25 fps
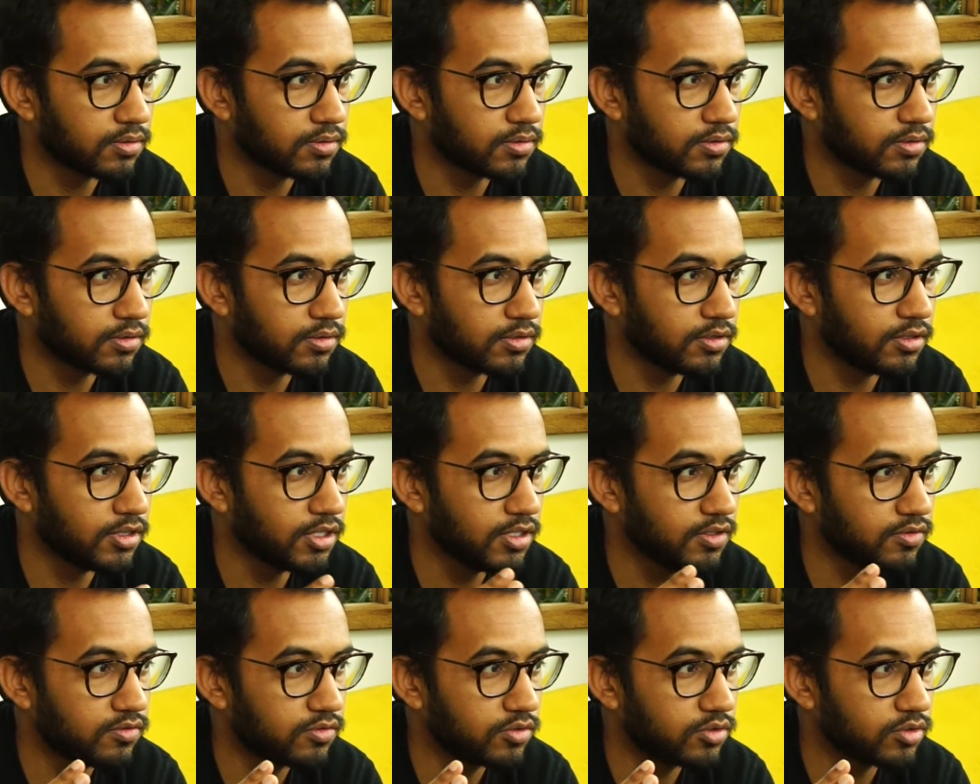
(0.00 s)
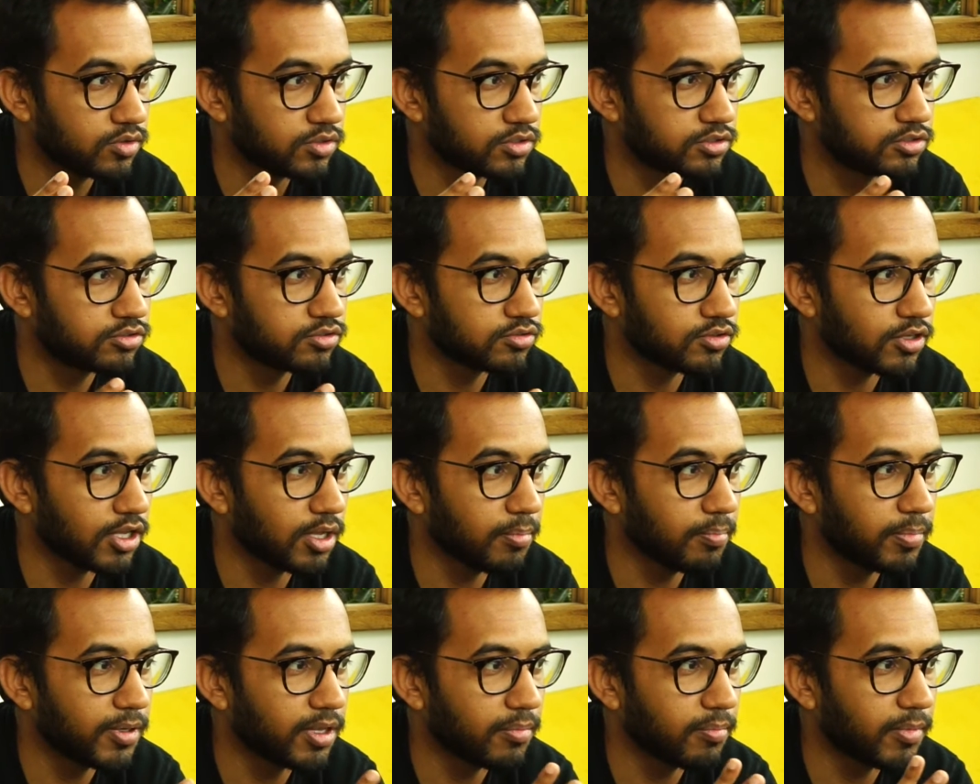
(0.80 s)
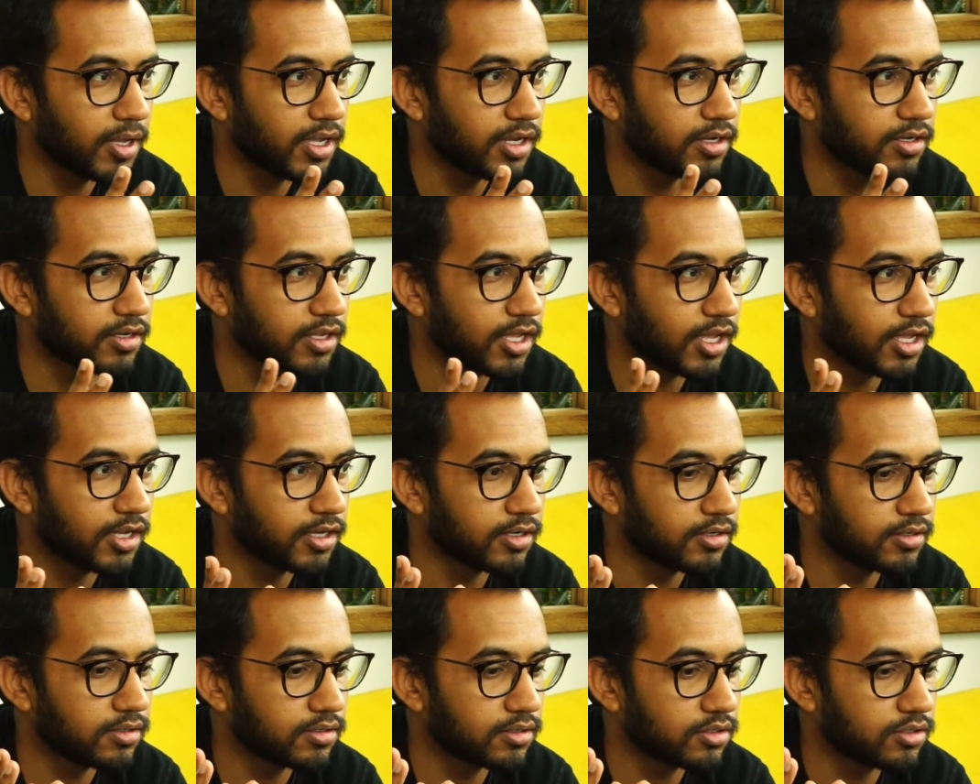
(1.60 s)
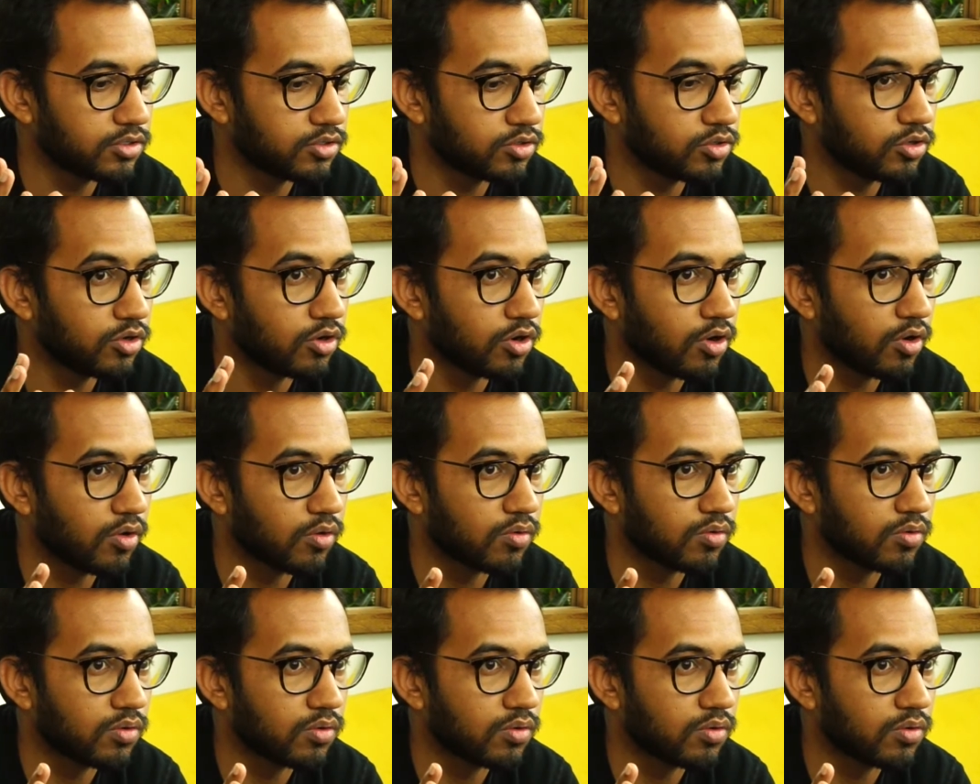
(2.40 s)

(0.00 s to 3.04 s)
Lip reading: these tools to implement and to grow